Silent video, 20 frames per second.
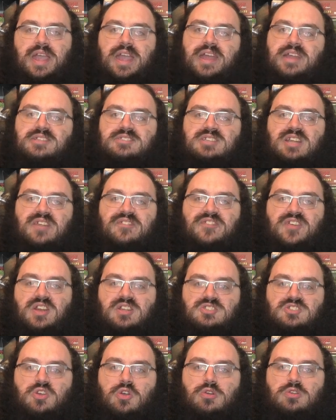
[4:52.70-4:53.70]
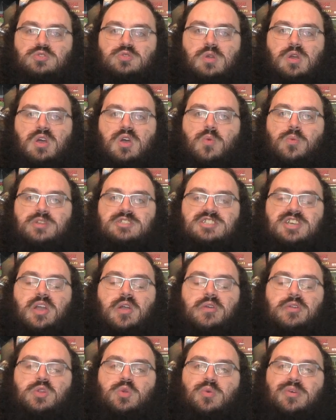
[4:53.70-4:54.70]
And it's going to feed us card draw, which is
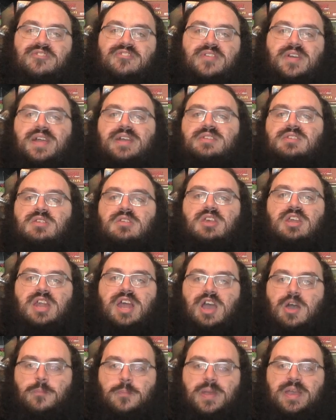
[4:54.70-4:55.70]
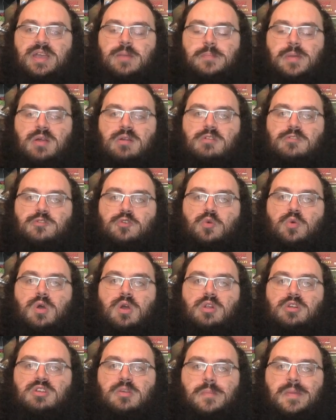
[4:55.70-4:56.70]
going to affect you know how big and powerful
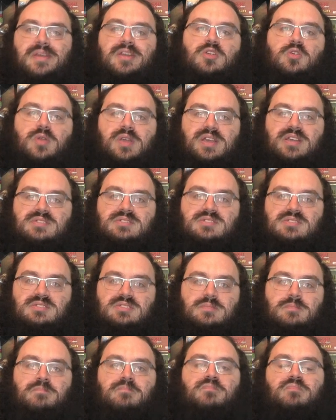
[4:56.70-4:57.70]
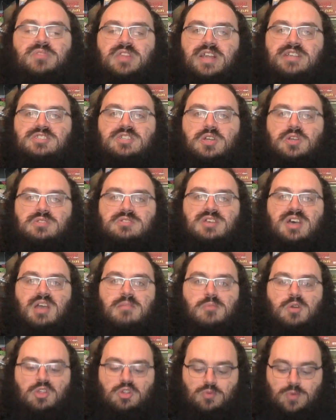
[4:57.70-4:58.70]
our commander is. It's a good
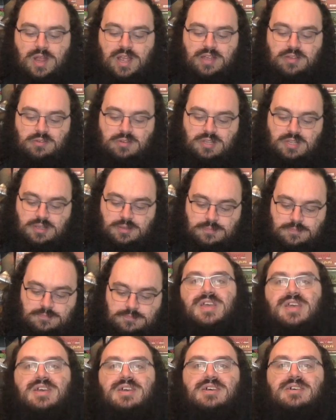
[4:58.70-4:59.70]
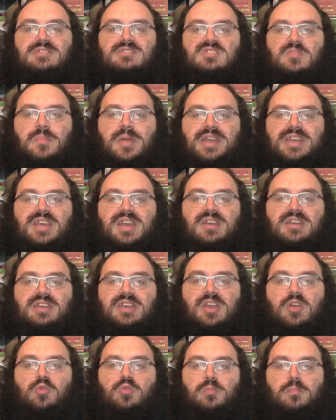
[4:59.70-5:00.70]
time all around. Zameck
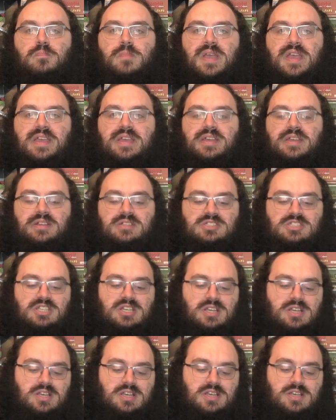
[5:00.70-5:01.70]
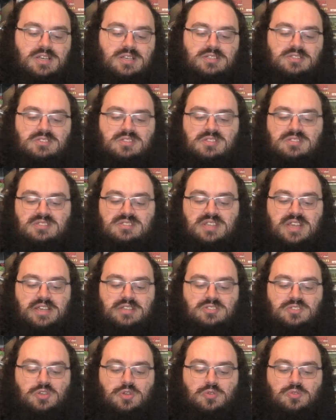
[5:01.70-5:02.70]
Guildmage. So this is
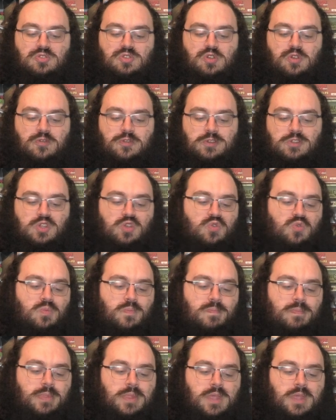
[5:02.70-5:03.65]
a 2-2 for 2.